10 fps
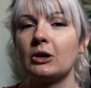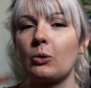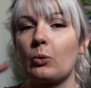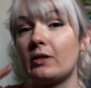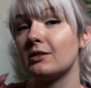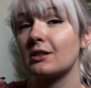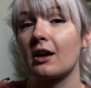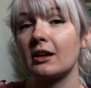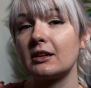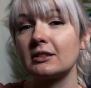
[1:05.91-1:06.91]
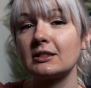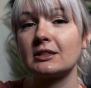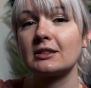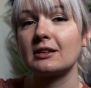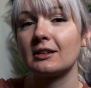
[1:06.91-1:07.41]
with
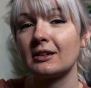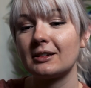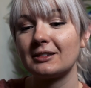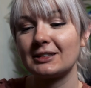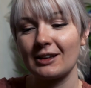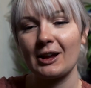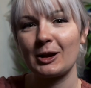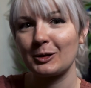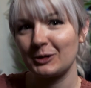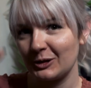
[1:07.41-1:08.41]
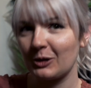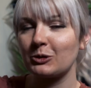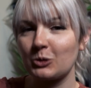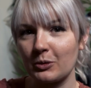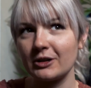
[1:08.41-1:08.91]
signs saying,
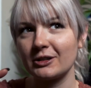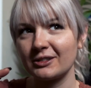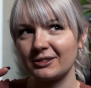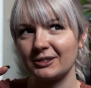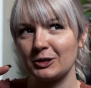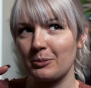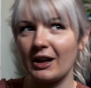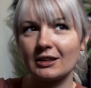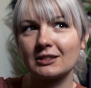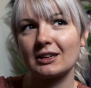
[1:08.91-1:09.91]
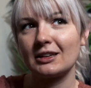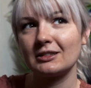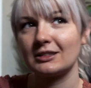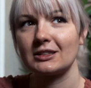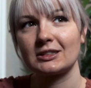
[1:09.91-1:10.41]
to wear your mask and
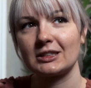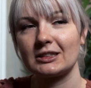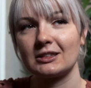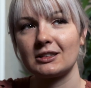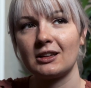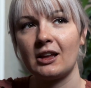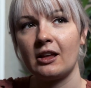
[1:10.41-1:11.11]
to distance.